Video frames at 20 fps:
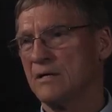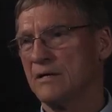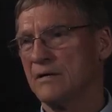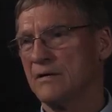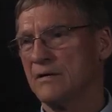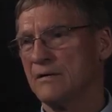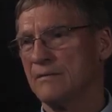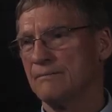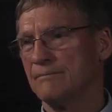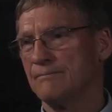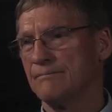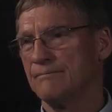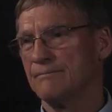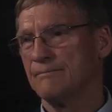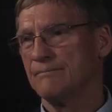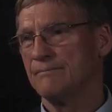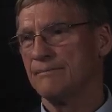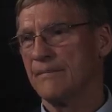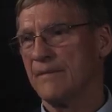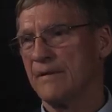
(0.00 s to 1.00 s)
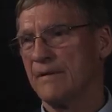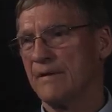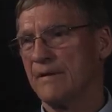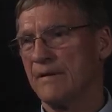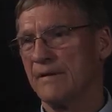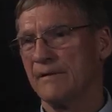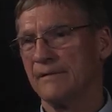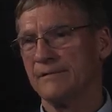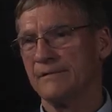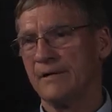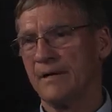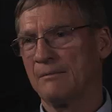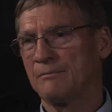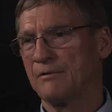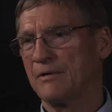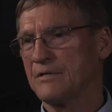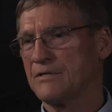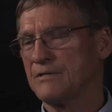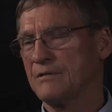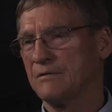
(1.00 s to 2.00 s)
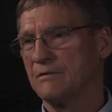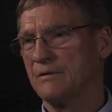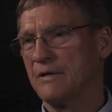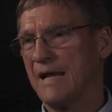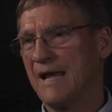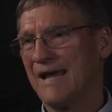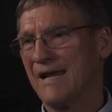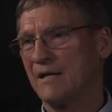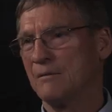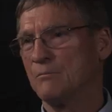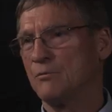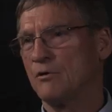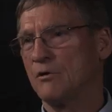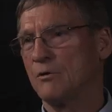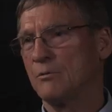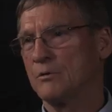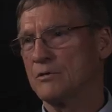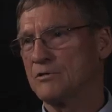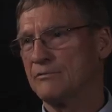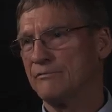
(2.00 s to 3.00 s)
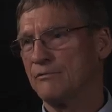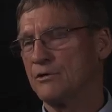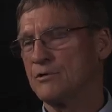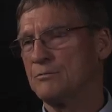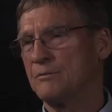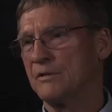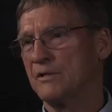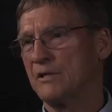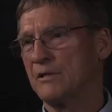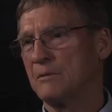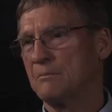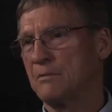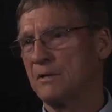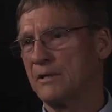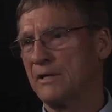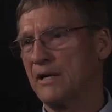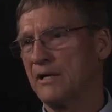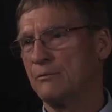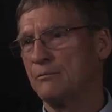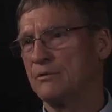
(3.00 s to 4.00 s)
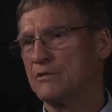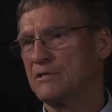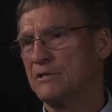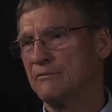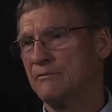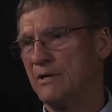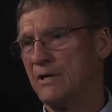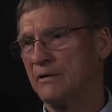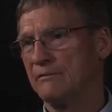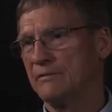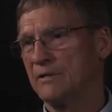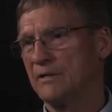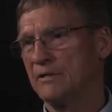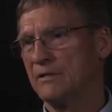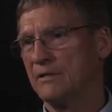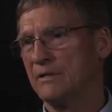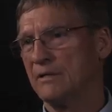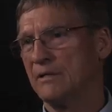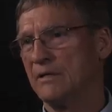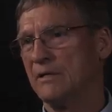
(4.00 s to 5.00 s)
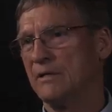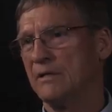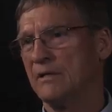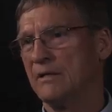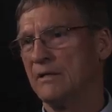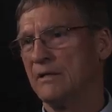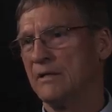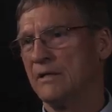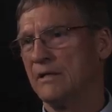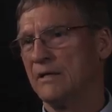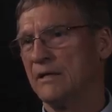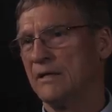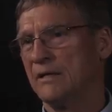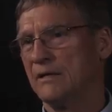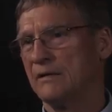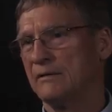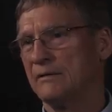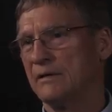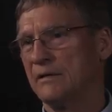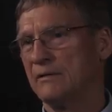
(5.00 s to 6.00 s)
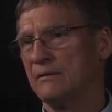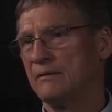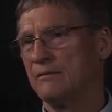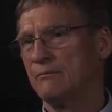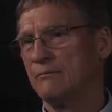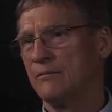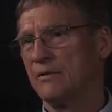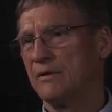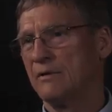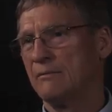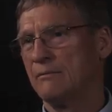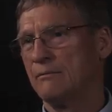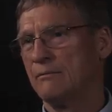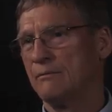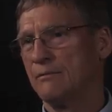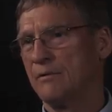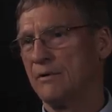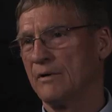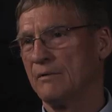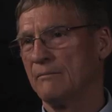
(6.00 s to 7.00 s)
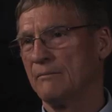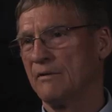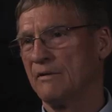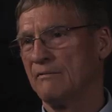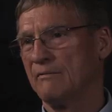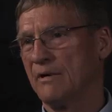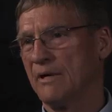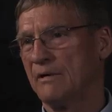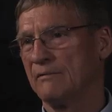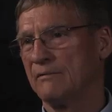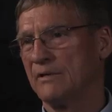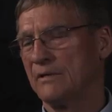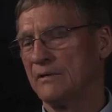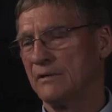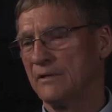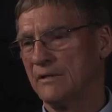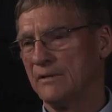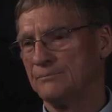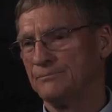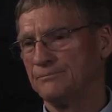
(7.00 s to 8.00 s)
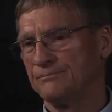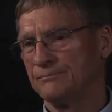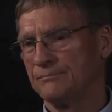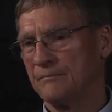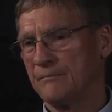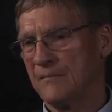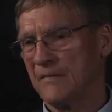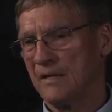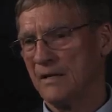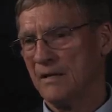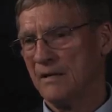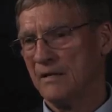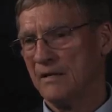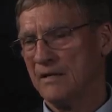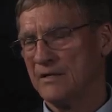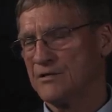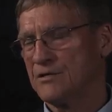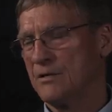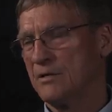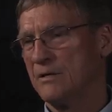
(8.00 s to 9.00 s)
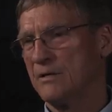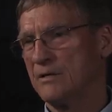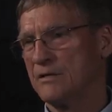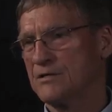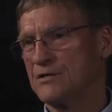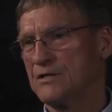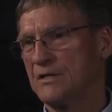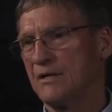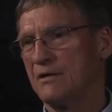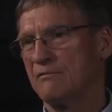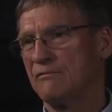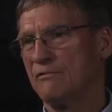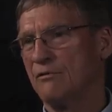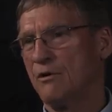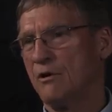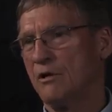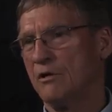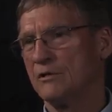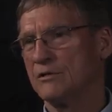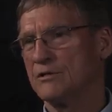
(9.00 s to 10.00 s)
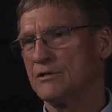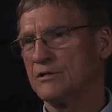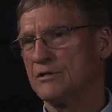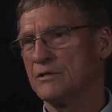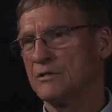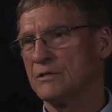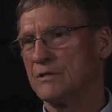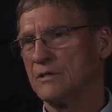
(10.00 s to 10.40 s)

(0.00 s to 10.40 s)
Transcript: Um, uh, Operation Attleboro was the first one that the brigade was involved in. Uh, then we were in, involved in um, uh, Cedar Falls,